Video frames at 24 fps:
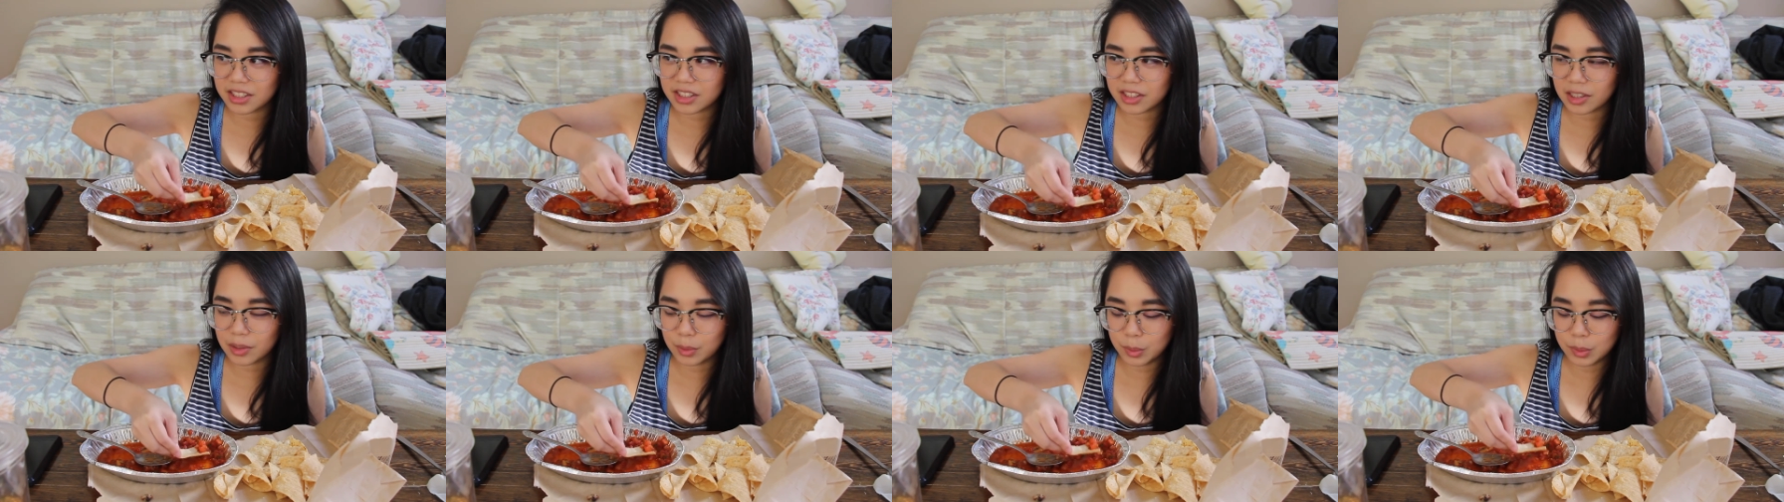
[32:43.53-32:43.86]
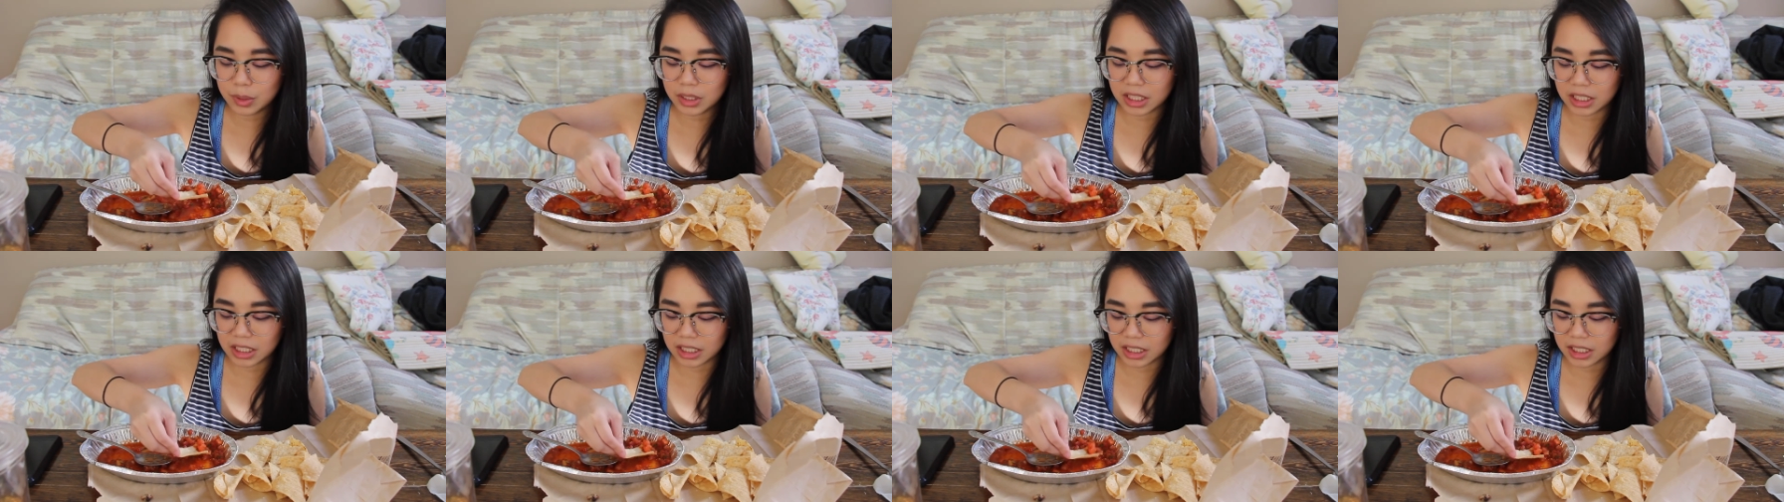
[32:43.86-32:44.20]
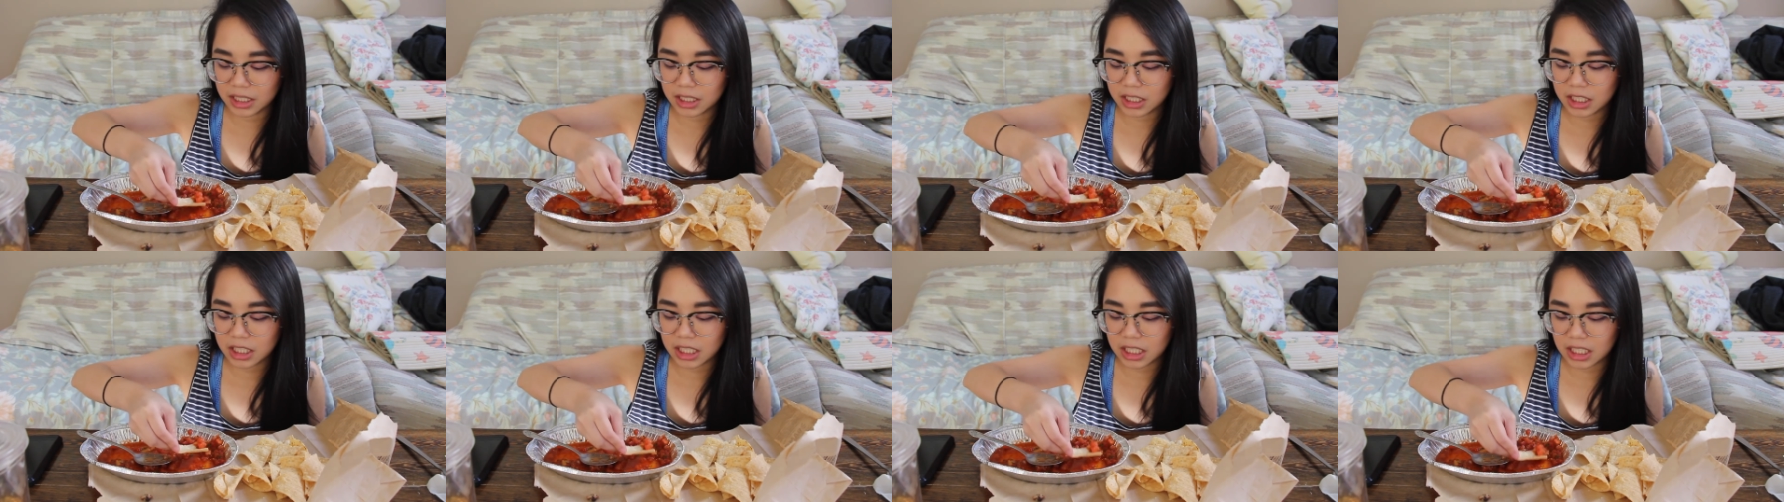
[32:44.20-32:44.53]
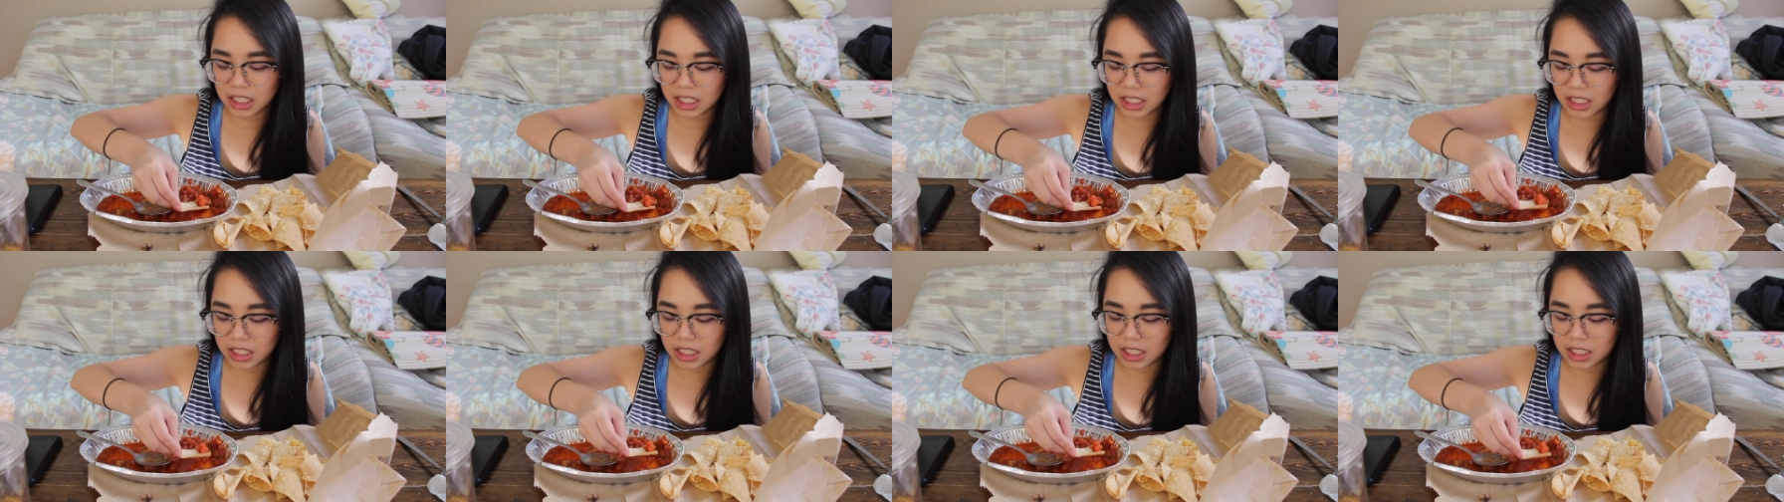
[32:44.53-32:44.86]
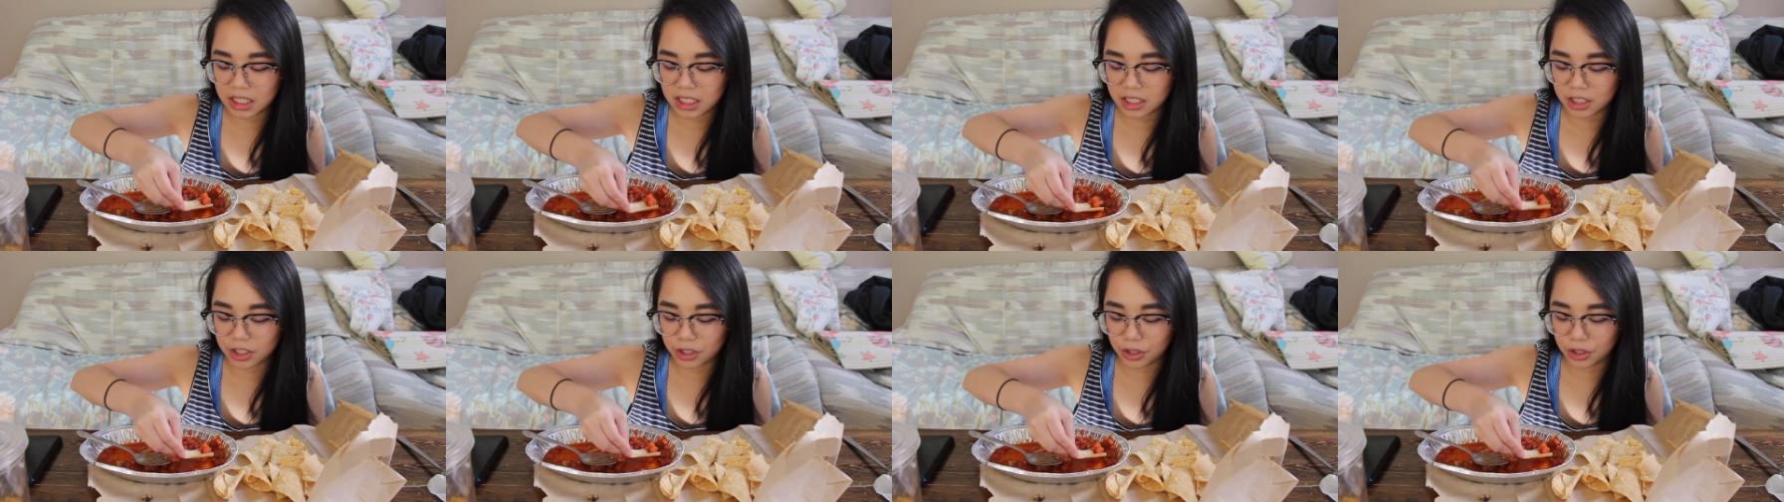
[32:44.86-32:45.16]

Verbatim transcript: so good to eat